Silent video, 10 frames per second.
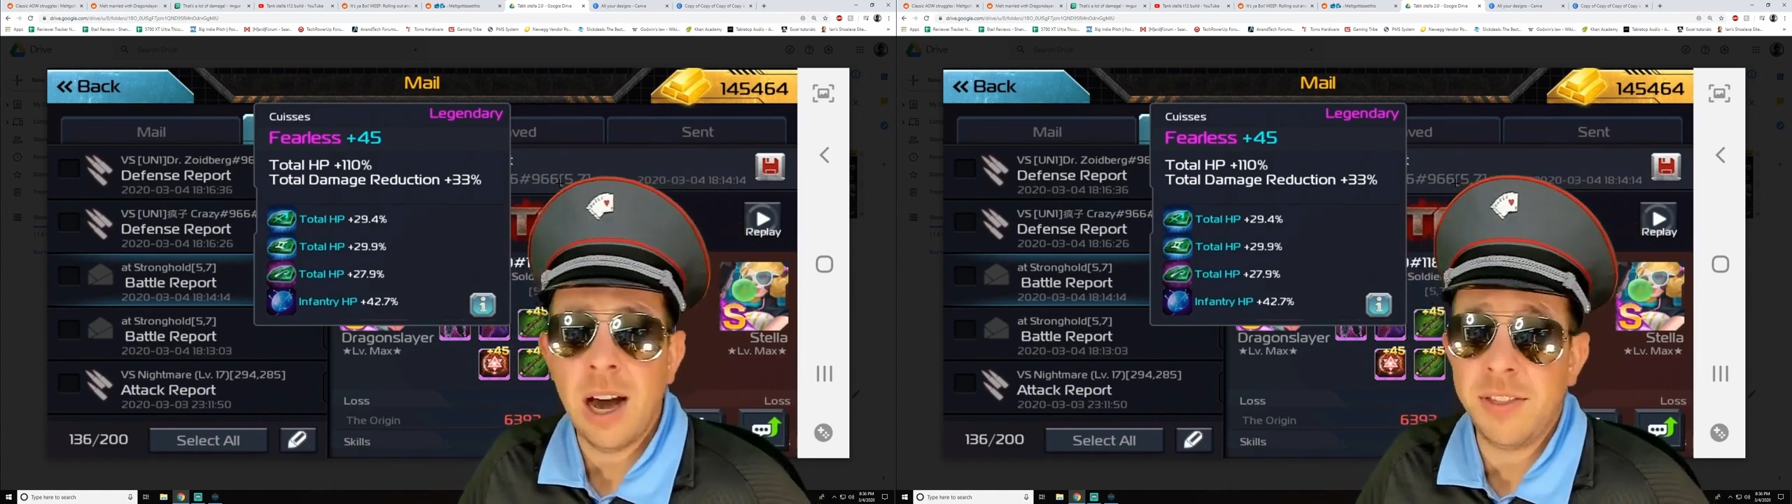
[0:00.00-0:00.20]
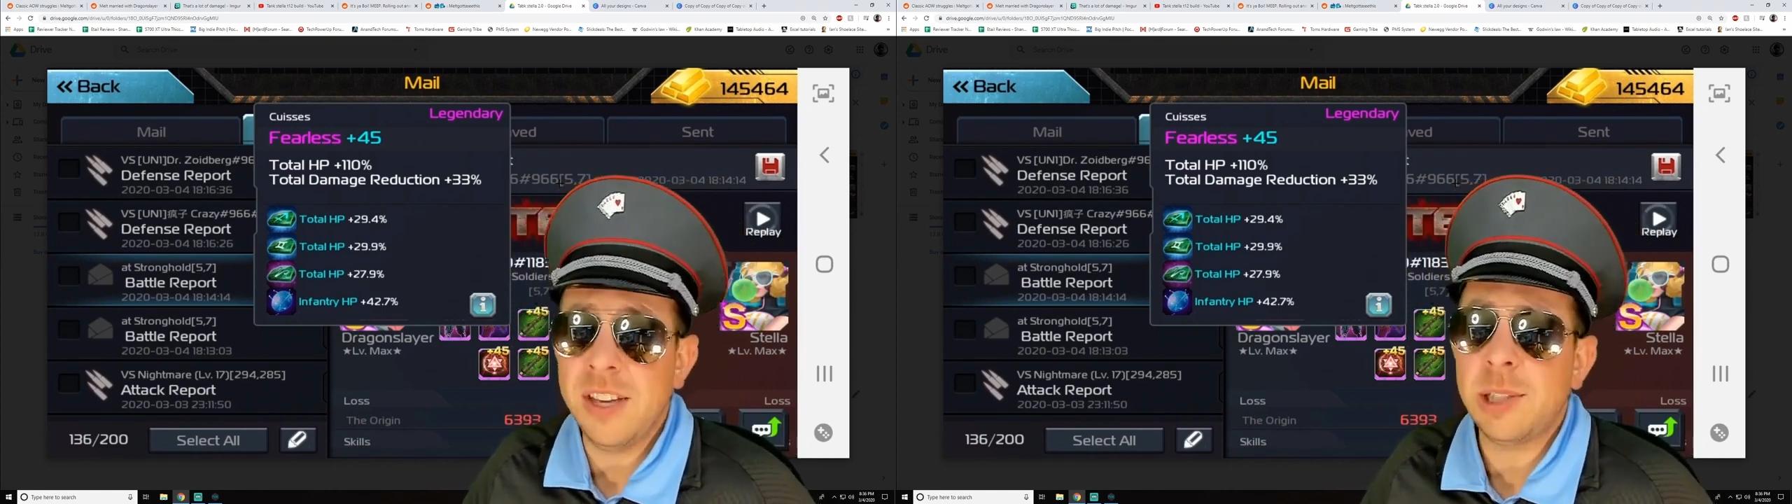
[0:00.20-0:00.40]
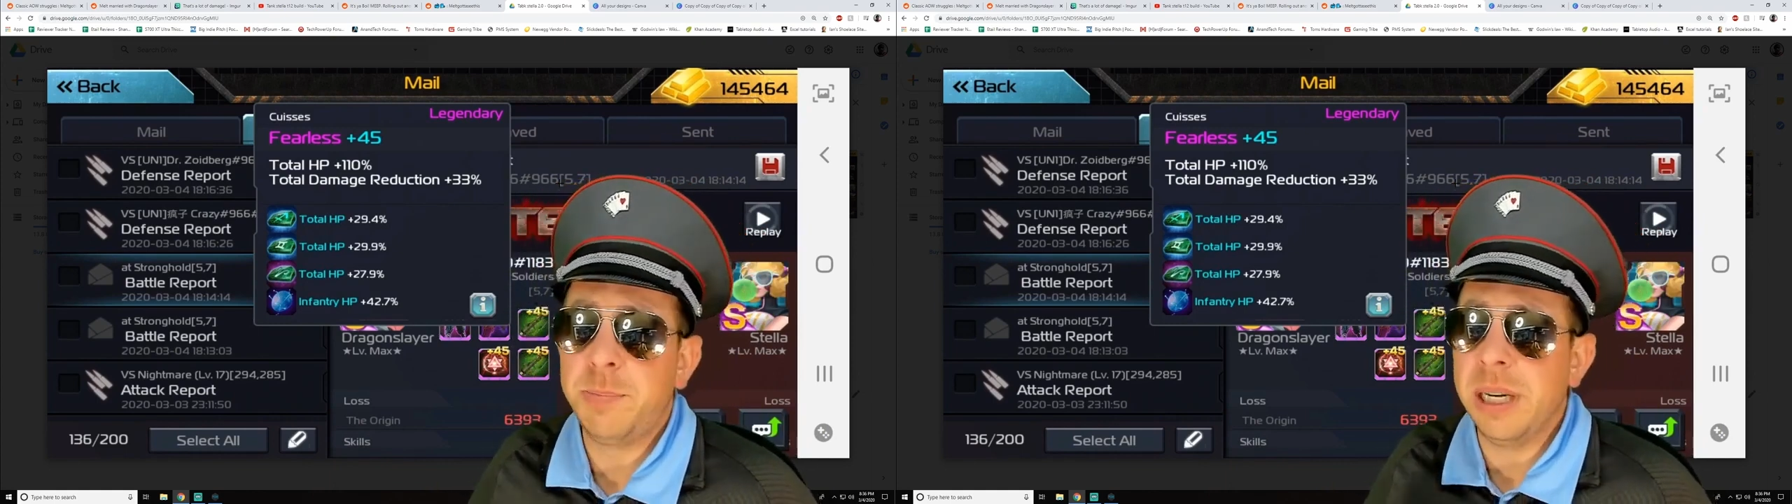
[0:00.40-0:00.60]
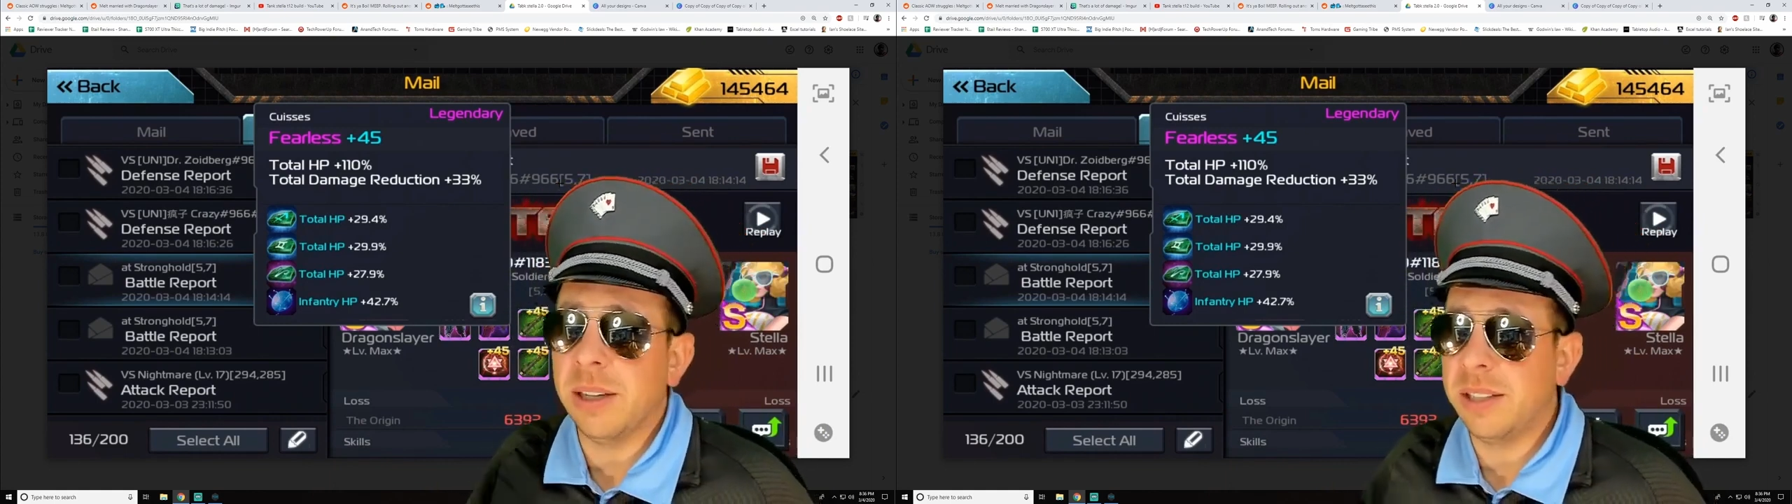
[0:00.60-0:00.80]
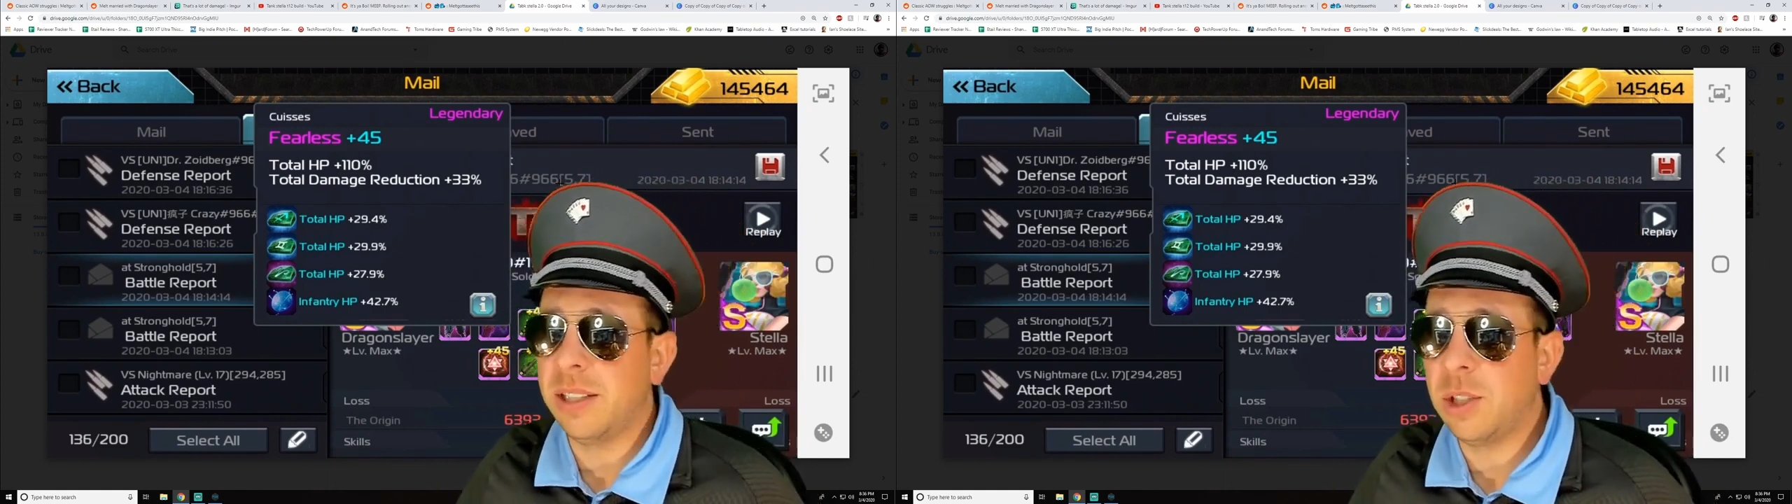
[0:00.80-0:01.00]
This
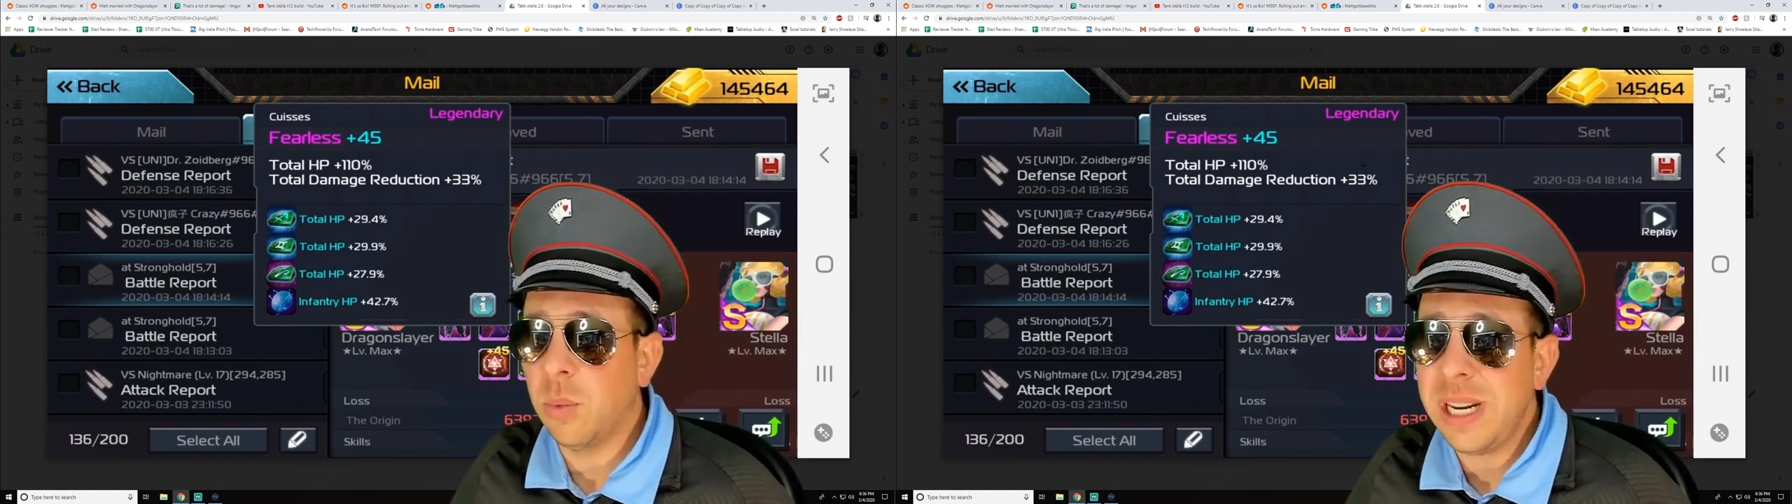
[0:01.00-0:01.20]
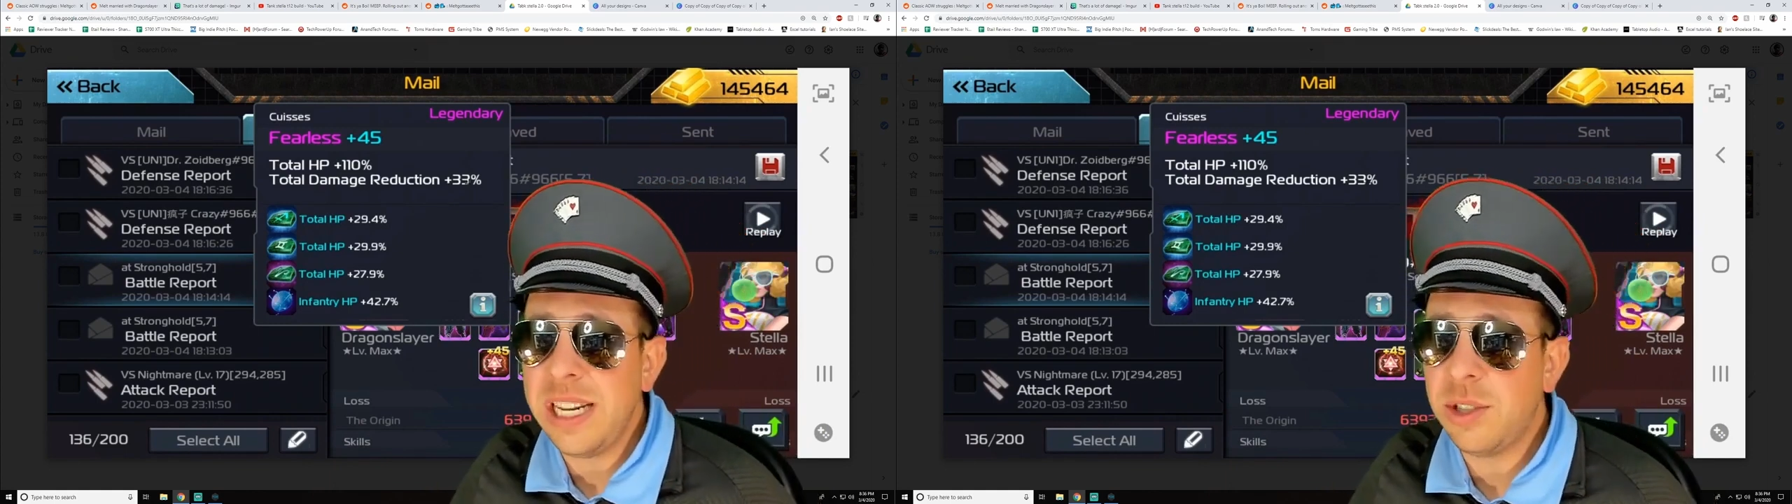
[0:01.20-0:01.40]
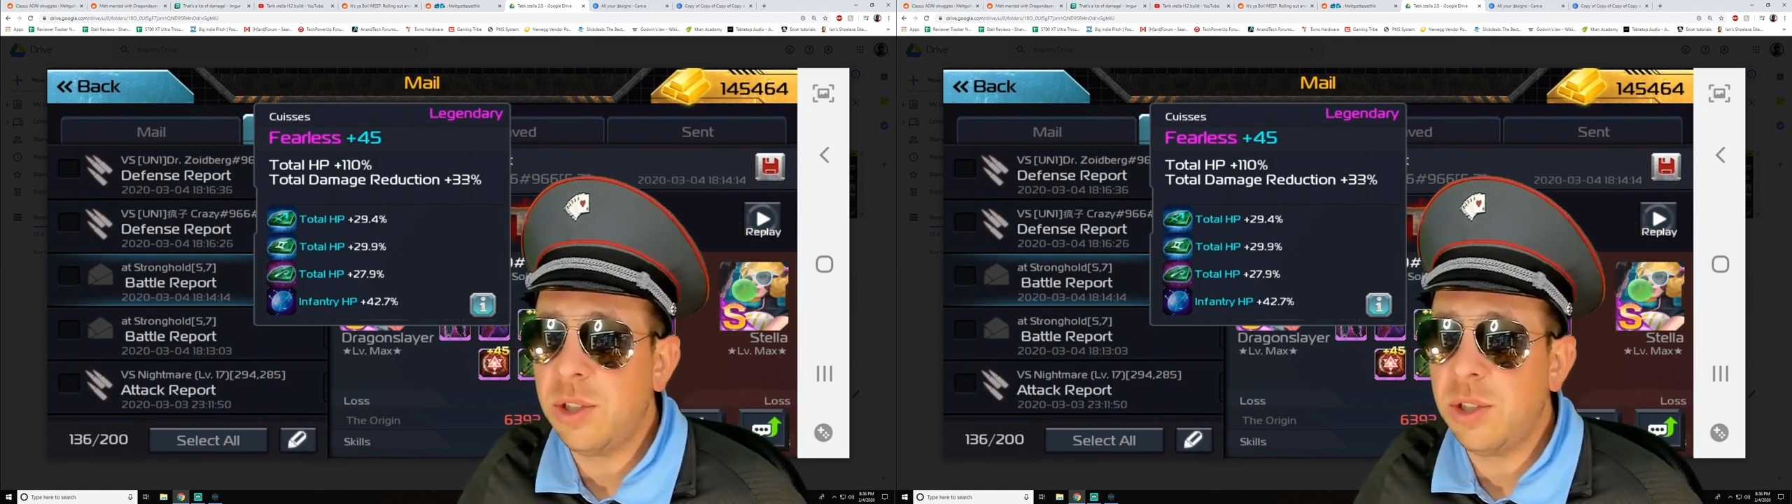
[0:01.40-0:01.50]
build, so what he's